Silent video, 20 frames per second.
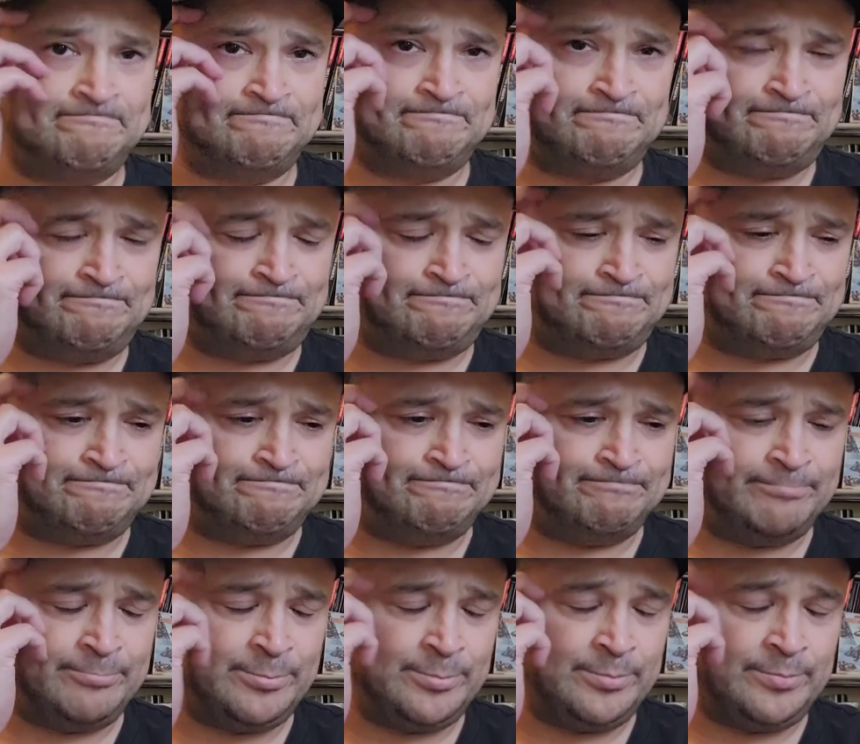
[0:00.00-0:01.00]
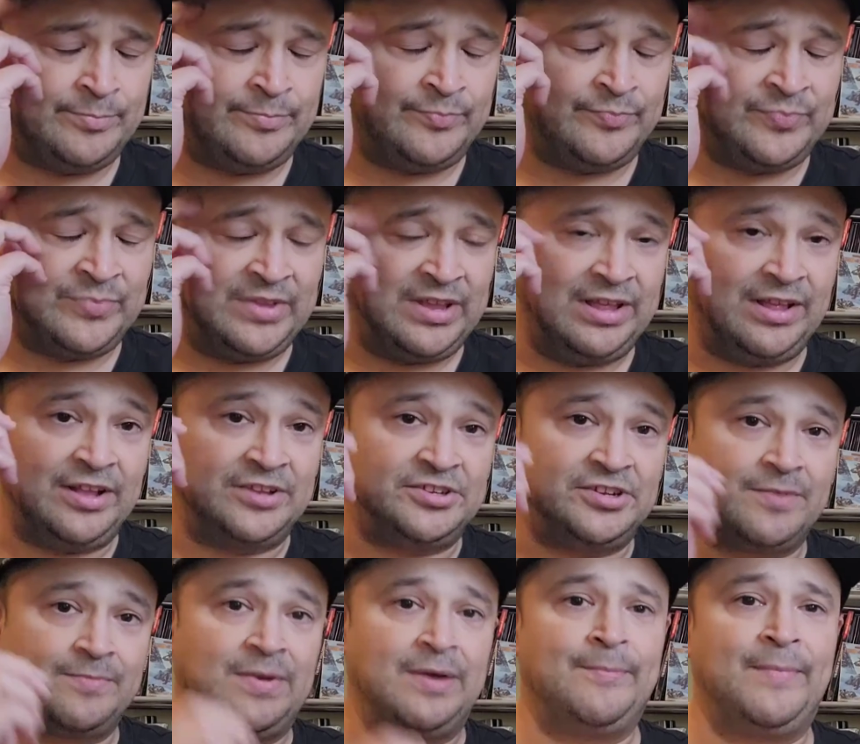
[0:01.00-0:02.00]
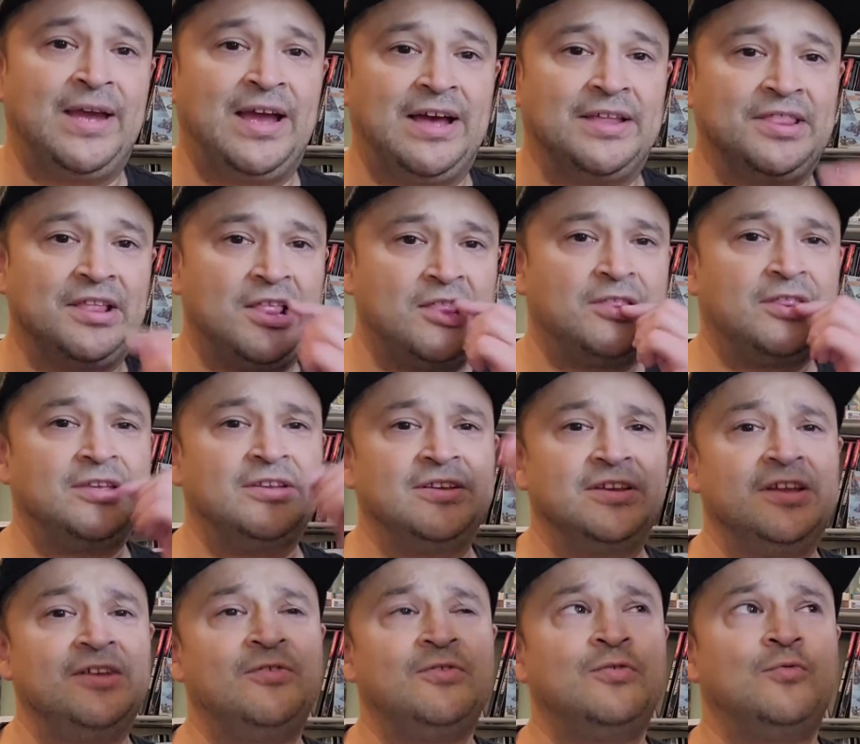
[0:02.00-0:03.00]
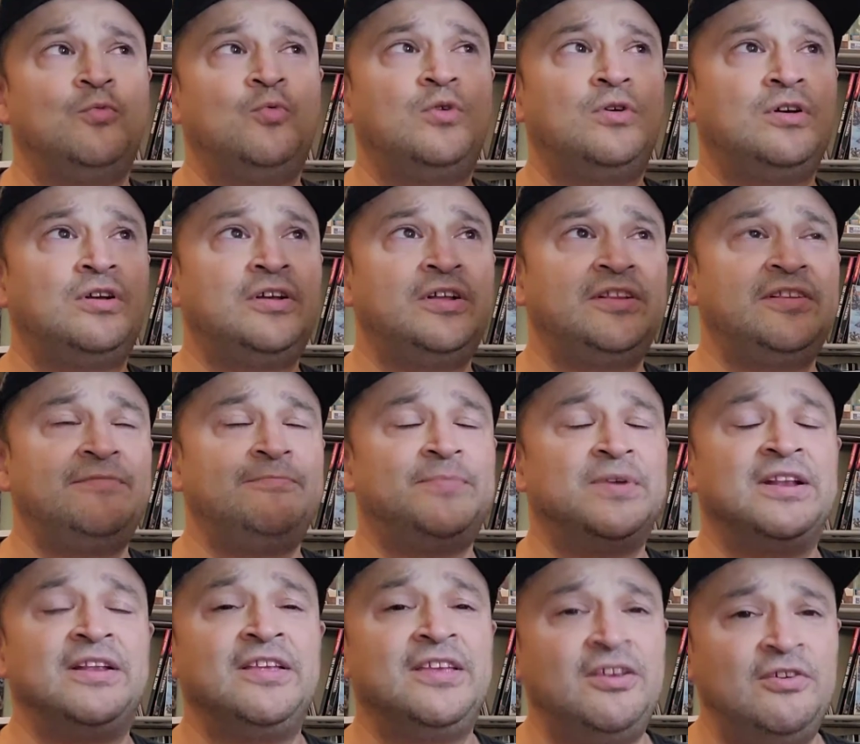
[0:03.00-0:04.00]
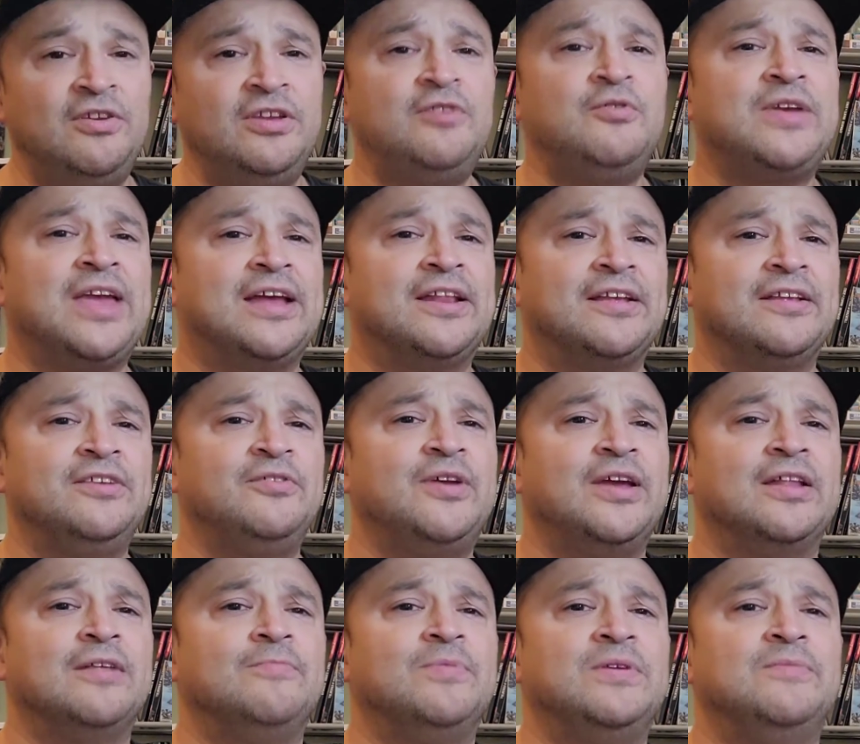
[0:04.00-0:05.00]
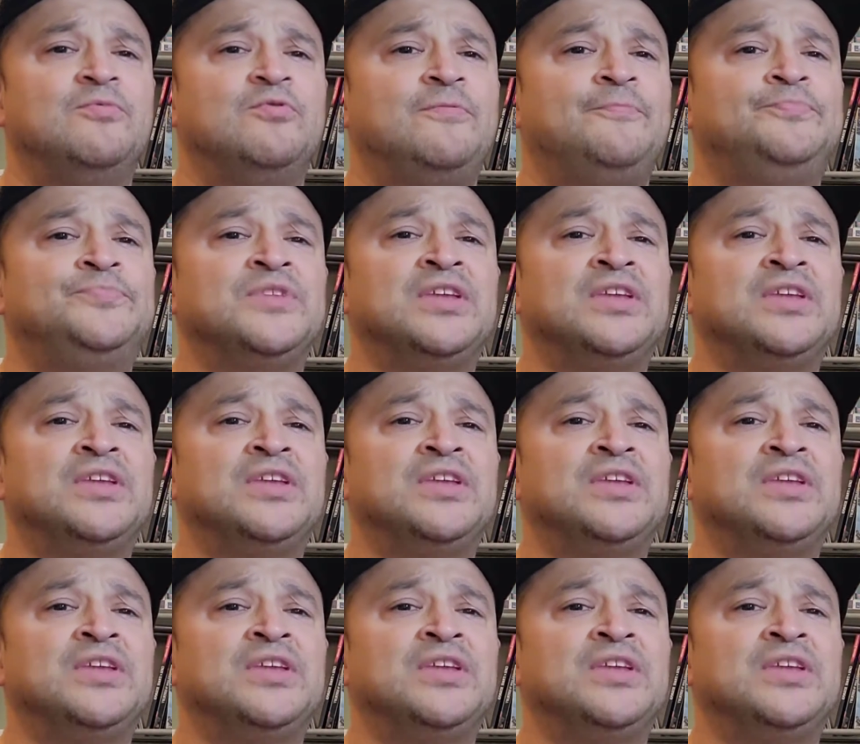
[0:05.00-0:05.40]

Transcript: Gotta check my math. Actually, carry the 1. But you get it. You get it, people.